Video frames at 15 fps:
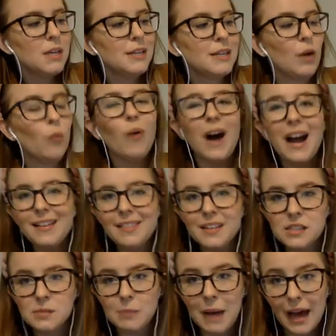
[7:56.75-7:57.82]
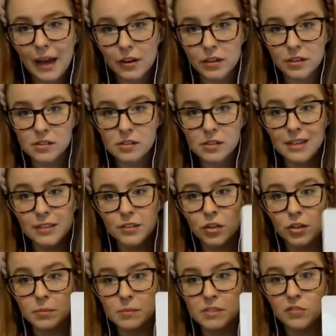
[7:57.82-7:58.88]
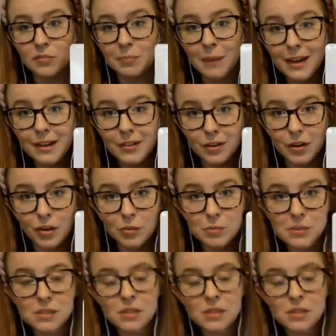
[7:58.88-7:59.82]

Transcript: Now, why this matters in terms of microbes